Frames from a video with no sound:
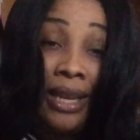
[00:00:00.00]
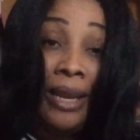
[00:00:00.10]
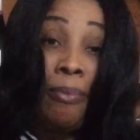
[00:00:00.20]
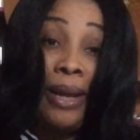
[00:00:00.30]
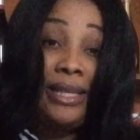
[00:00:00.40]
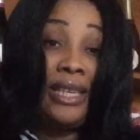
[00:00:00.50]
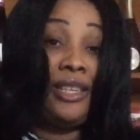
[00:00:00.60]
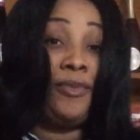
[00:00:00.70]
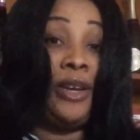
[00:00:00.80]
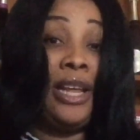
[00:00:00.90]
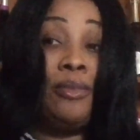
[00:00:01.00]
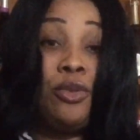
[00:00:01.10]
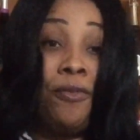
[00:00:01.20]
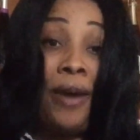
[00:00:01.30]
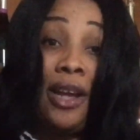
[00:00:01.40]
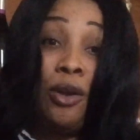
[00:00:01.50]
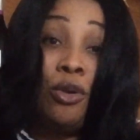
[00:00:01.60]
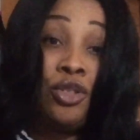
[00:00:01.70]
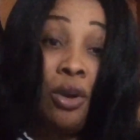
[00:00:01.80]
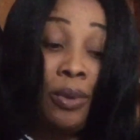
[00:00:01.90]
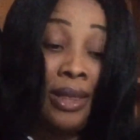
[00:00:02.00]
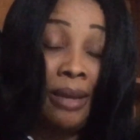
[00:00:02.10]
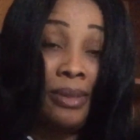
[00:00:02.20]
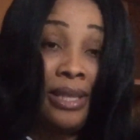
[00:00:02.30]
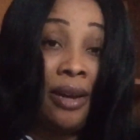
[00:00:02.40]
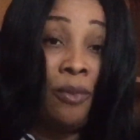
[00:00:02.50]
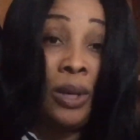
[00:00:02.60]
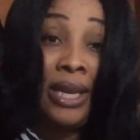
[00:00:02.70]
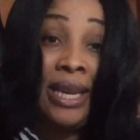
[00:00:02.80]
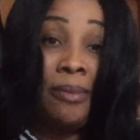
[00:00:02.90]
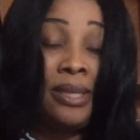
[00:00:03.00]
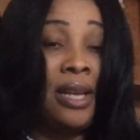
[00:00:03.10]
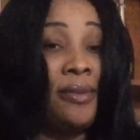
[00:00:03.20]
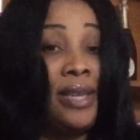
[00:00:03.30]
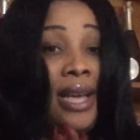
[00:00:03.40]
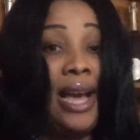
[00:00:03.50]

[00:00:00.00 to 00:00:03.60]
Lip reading: the best thing is for them to find closure with within themselves,